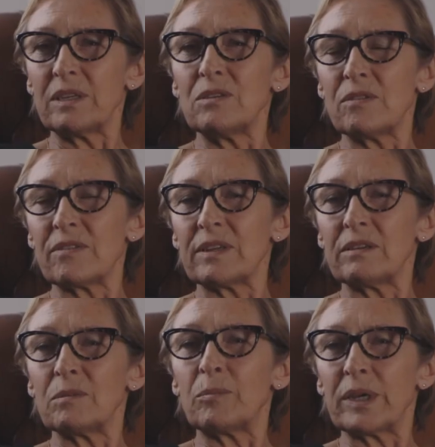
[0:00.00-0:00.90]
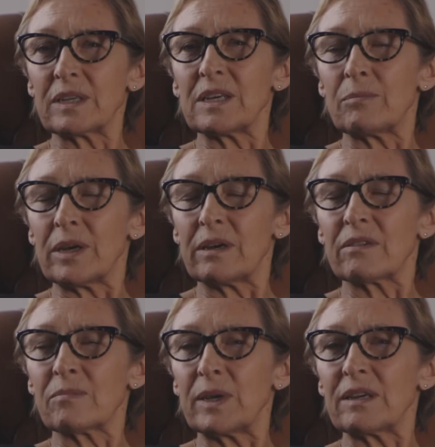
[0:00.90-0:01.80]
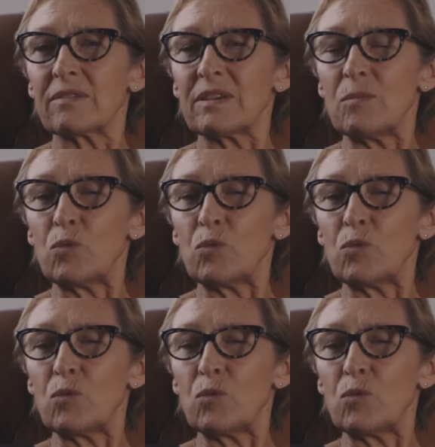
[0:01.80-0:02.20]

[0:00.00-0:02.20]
in New Zealand and picked up a house magazine